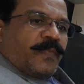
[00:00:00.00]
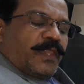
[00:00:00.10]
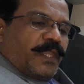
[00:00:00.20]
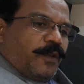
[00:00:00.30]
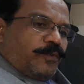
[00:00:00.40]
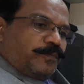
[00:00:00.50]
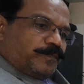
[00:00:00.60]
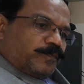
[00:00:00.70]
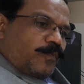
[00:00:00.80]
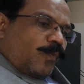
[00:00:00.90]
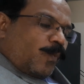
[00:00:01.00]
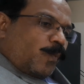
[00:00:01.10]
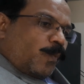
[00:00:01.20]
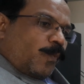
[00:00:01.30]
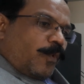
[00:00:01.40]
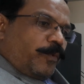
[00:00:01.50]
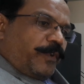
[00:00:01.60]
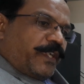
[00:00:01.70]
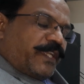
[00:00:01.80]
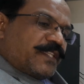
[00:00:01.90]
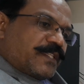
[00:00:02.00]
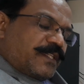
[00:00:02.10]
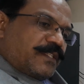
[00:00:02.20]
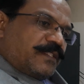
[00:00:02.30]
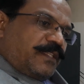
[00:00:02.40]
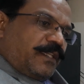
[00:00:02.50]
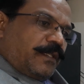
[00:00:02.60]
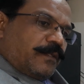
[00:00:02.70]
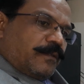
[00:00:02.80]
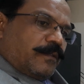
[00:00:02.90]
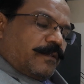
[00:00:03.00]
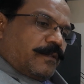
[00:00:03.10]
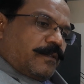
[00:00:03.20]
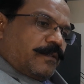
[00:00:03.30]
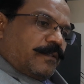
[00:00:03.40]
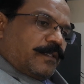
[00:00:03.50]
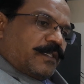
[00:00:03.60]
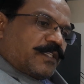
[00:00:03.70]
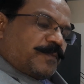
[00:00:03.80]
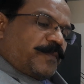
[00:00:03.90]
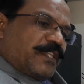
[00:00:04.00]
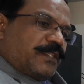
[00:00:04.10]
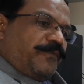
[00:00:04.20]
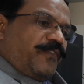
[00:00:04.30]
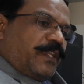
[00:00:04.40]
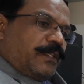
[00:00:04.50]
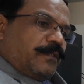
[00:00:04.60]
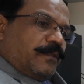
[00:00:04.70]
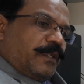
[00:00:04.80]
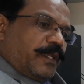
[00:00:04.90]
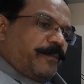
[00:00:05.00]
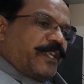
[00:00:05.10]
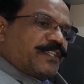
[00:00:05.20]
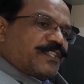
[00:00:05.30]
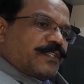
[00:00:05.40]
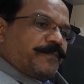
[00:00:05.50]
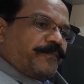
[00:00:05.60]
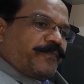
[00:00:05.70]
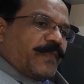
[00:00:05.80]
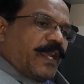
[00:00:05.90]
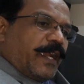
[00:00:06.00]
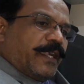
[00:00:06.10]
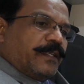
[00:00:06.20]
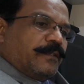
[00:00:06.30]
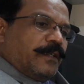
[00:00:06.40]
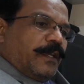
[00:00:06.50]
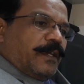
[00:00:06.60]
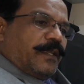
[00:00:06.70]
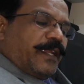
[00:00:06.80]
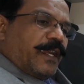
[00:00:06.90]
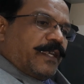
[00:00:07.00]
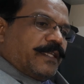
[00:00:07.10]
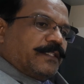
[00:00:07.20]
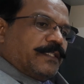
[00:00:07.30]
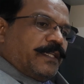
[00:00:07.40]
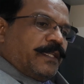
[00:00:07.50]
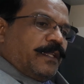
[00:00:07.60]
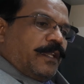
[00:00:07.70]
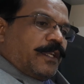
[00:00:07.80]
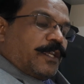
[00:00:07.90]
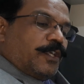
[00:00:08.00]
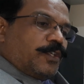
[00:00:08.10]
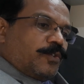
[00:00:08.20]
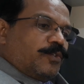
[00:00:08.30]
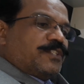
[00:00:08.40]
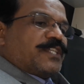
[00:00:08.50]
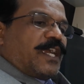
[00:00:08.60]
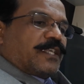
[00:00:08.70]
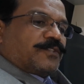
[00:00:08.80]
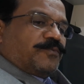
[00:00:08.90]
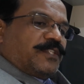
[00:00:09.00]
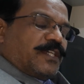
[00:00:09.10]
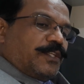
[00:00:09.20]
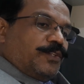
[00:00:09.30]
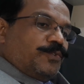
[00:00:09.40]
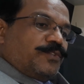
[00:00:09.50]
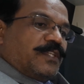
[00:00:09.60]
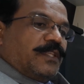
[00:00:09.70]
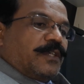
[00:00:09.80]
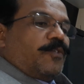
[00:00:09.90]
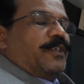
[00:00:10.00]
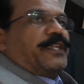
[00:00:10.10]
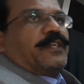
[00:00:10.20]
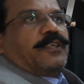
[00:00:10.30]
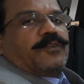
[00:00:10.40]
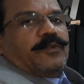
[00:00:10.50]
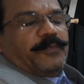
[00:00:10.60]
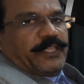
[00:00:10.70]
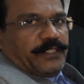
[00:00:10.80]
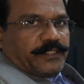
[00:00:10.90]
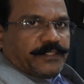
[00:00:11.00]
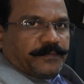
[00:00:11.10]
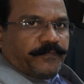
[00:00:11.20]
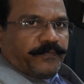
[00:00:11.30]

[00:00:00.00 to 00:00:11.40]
Now we will discuss the specific limits and regarding the control charts which are used in the quality control methods.